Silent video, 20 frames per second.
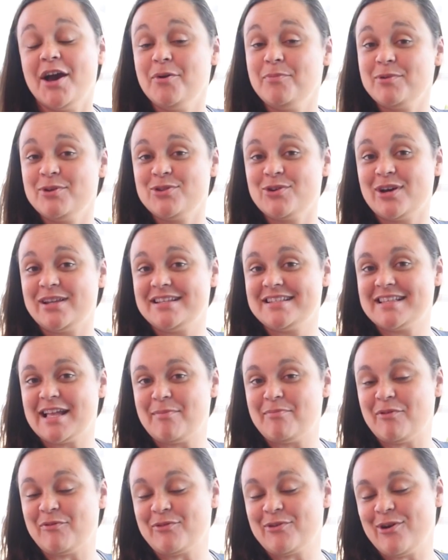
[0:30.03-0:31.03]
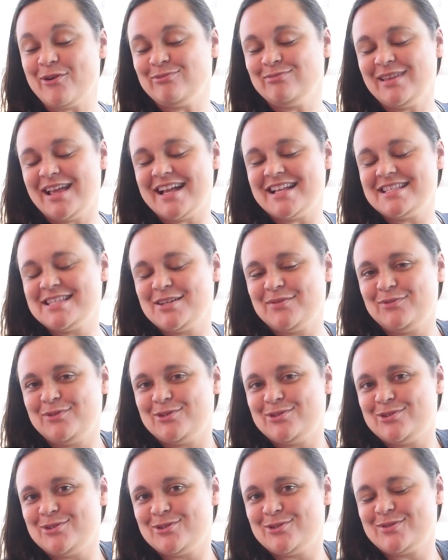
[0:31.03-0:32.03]
I hope you enjoy this type of content. If you
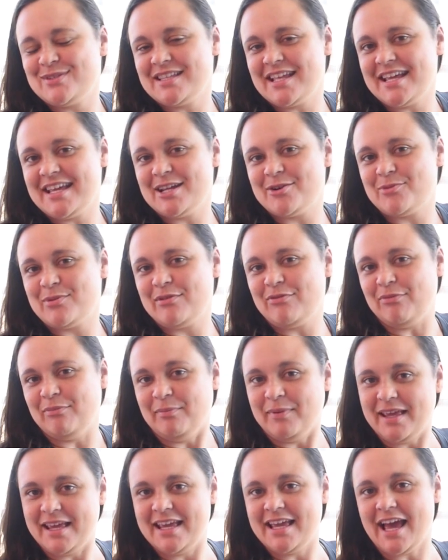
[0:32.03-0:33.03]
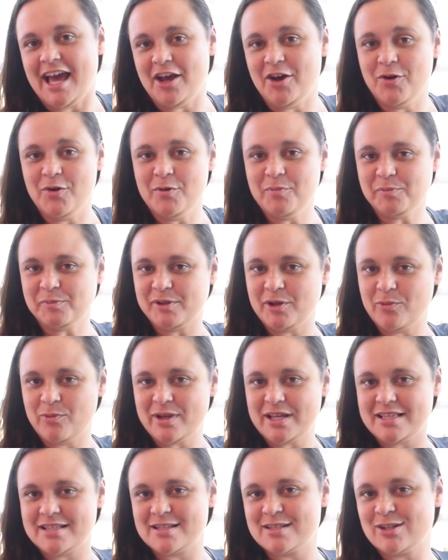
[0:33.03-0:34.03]
do, stay here with me. I hope the
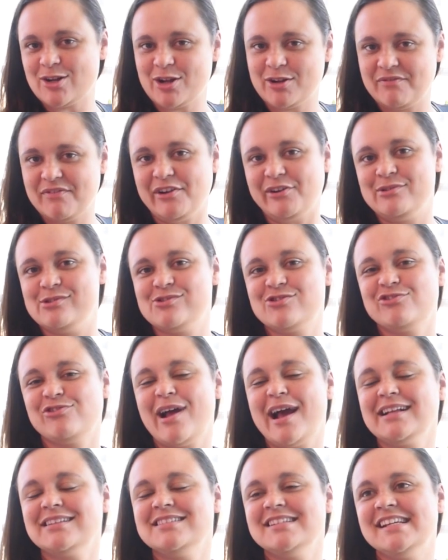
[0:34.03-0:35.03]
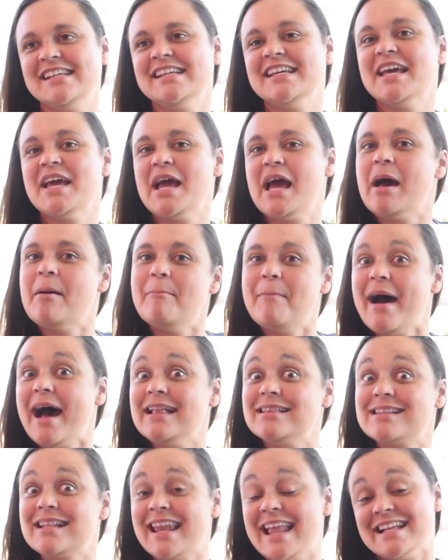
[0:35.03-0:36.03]
wind is not very distracting,
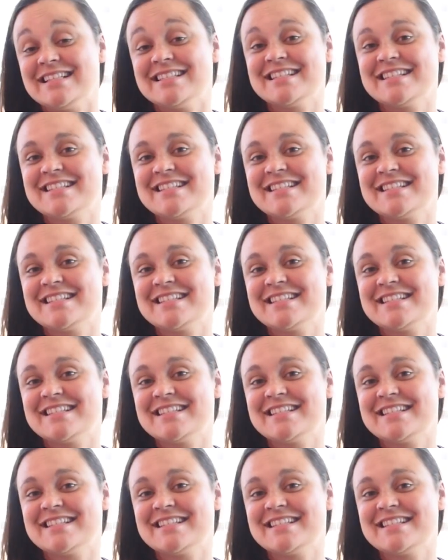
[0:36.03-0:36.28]
but let's